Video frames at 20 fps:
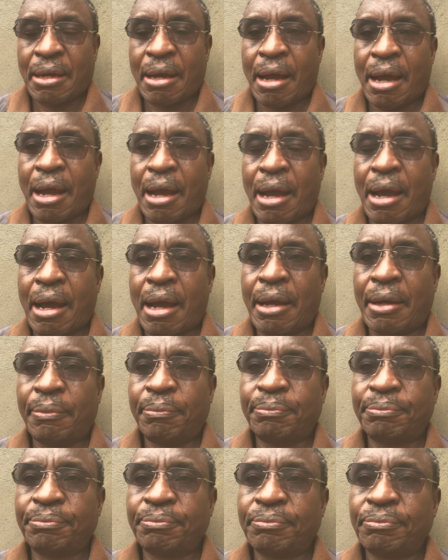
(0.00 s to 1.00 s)

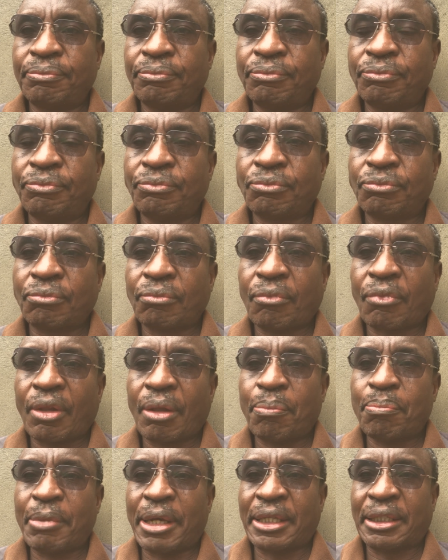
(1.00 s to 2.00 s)

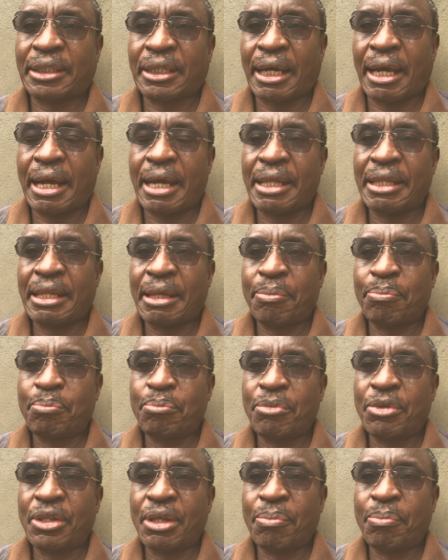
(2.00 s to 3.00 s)
But
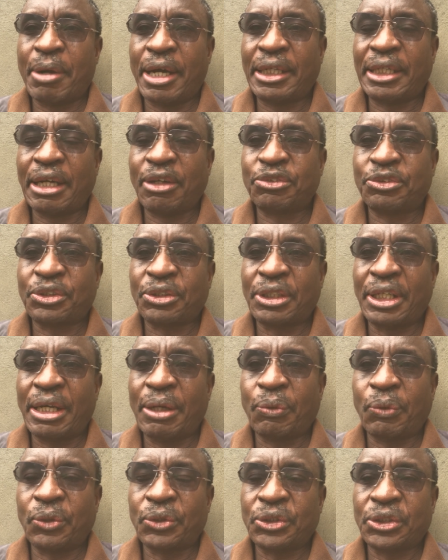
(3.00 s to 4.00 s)
the matter of today
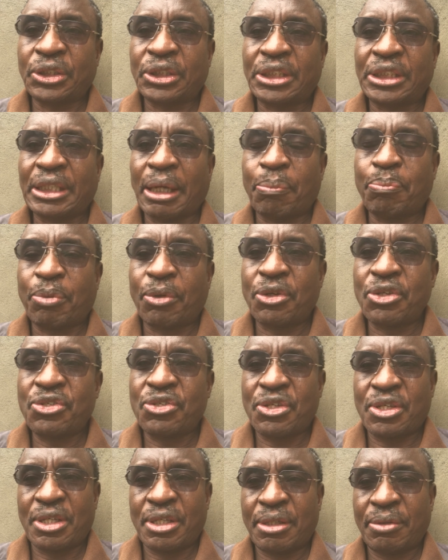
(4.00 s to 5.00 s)
was
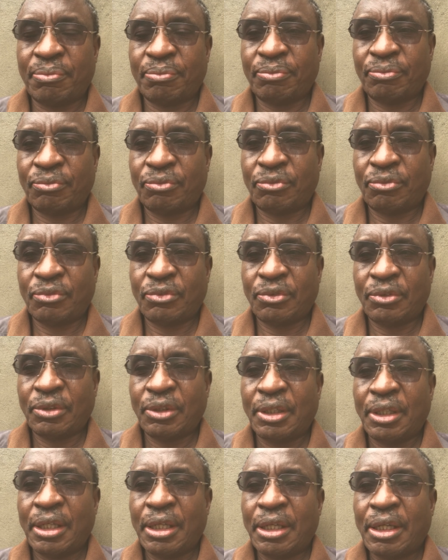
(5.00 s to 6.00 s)
supposing,
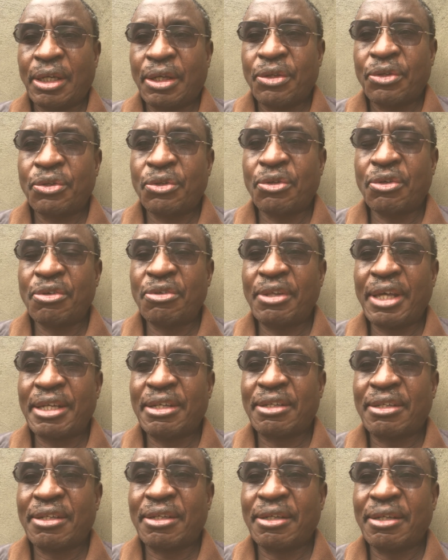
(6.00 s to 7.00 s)
you know,
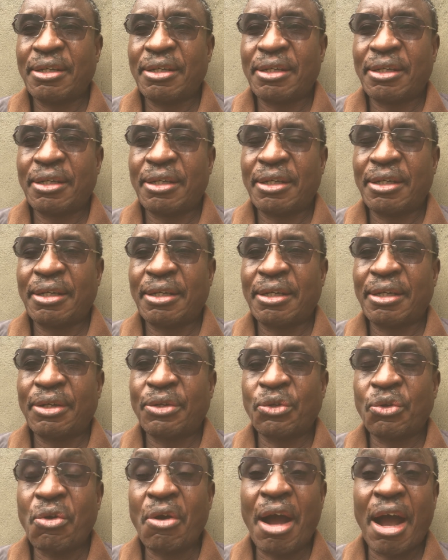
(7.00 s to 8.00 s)
that
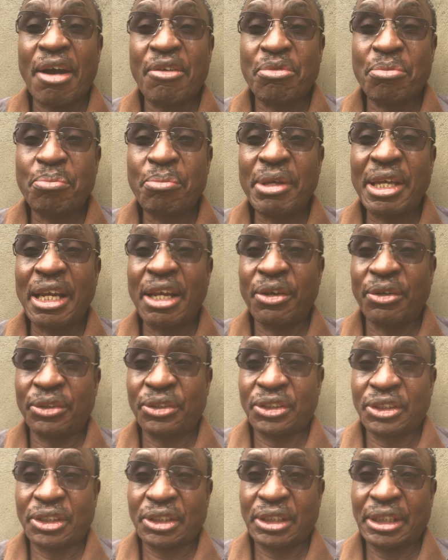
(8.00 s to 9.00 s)
you have
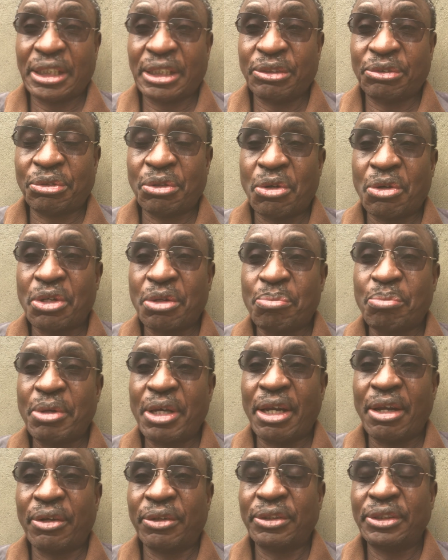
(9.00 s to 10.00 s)
millions, if not
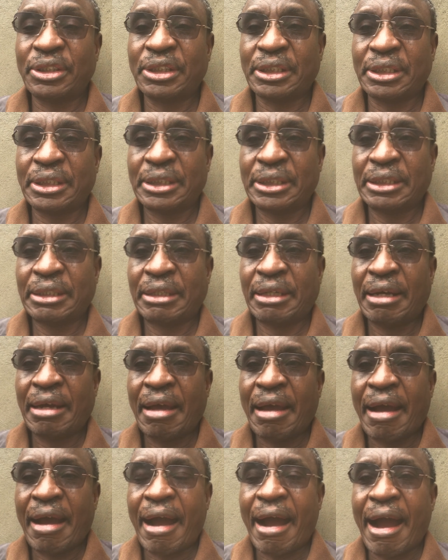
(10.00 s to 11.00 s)
billions,
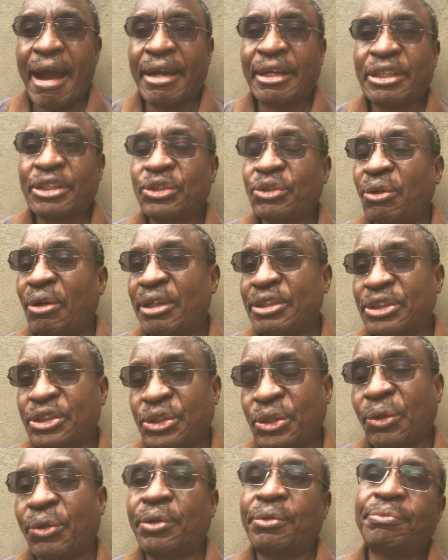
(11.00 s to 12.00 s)
and
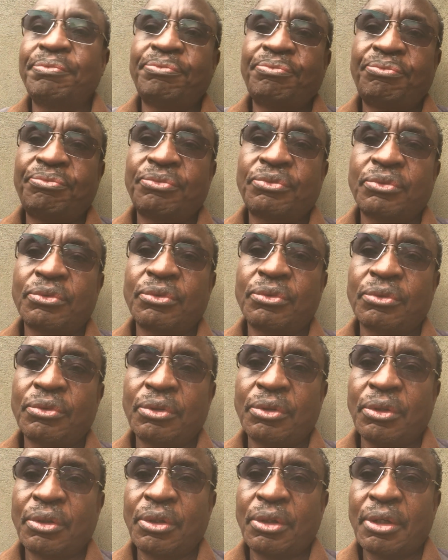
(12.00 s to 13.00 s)
so,
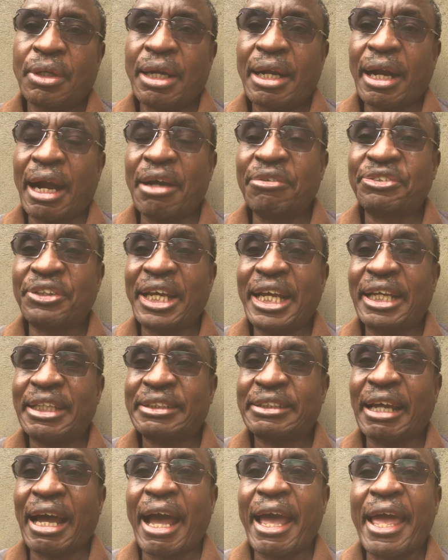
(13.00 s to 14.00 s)
Raphael
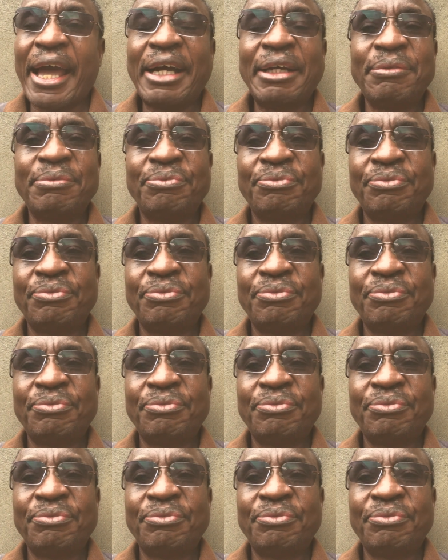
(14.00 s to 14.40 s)
Saya